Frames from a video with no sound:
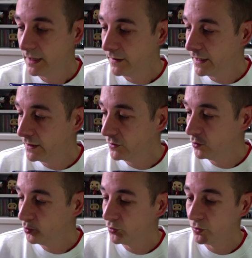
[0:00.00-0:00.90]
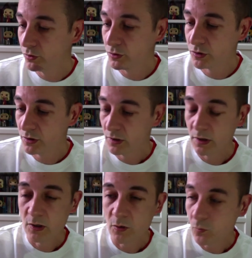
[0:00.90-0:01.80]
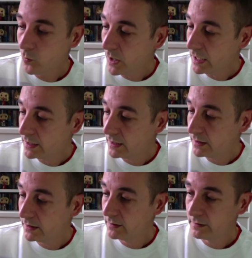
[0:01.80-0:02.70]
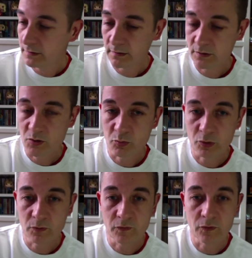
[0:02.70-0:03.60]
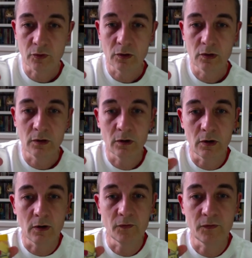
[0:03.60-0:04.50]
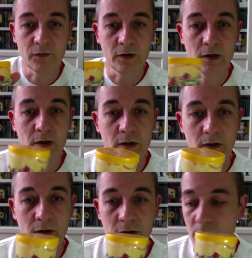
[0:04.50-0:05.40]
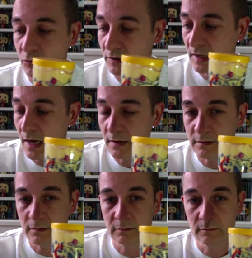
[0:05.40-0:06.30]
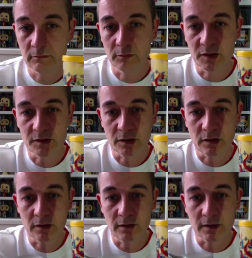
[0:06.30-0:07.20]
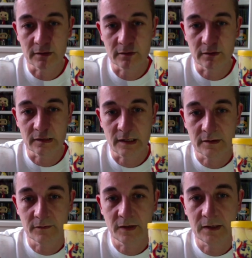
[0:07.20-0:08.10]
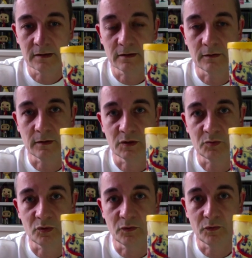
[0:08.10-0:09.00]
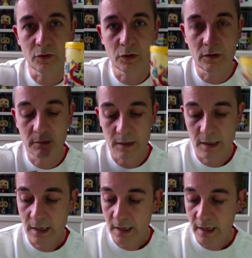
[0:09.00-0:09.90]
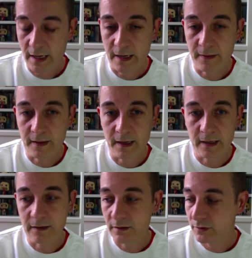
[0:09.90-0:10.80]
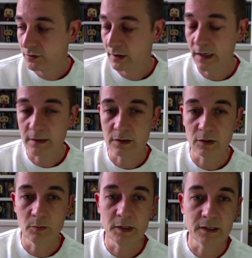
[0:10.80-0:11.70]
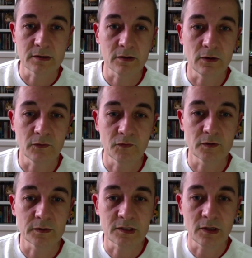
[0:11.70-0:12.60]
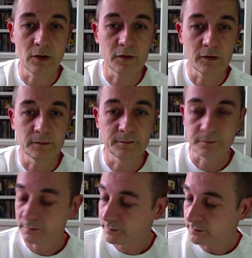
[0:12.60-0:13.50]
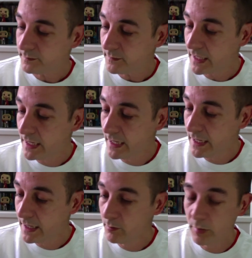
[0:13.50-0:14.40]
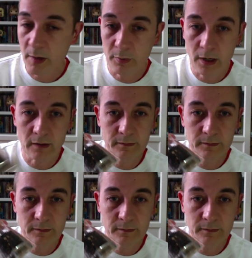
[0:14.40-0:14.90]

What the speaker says: then you put 1 spoonful of moutarde, basically that's the size of it, 1 spoonful, and then you add a bit of salt and pepper,